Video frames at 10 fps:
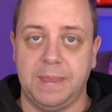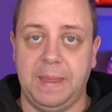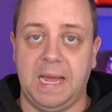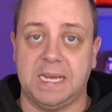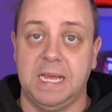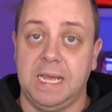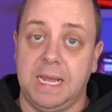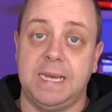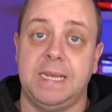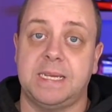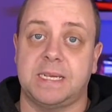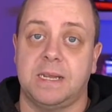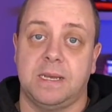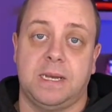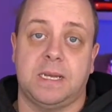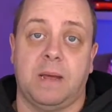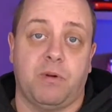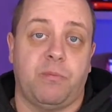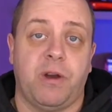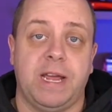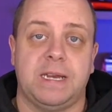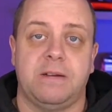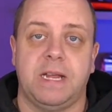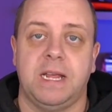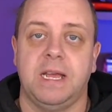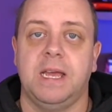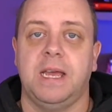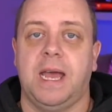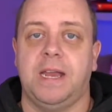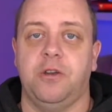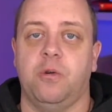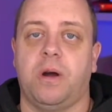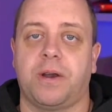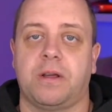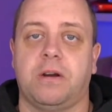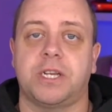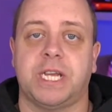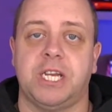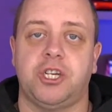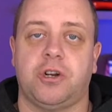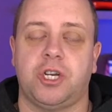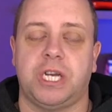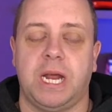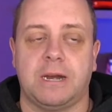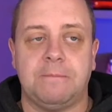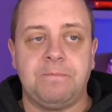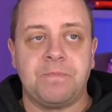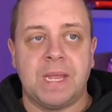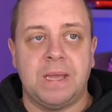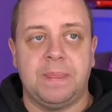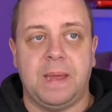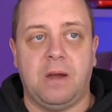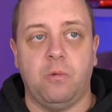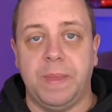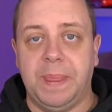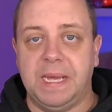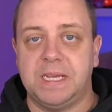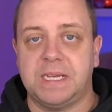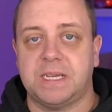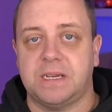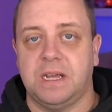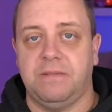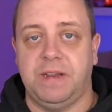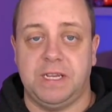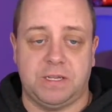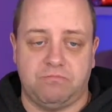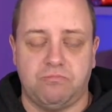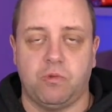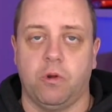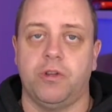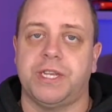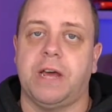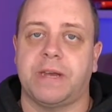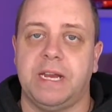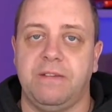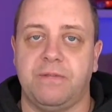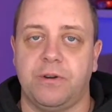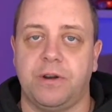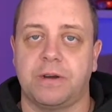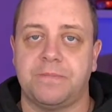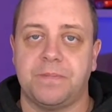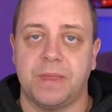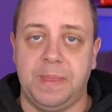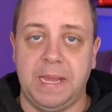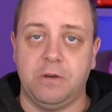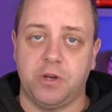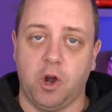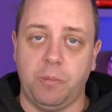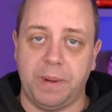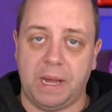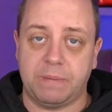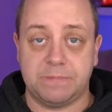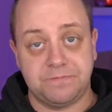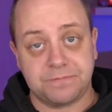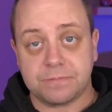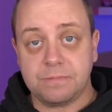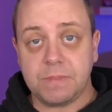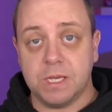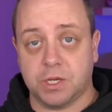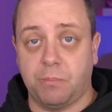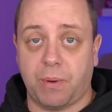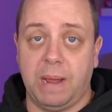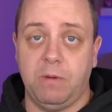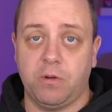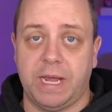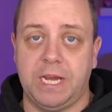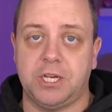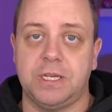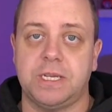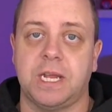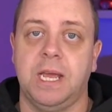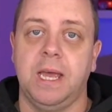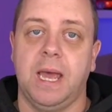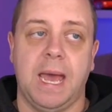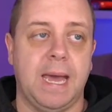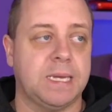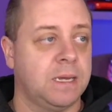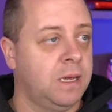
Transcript: that it is Tesla proprietary and no other cars can charge there. Now with this, if this rolls out any further, they could open up some prime locations at,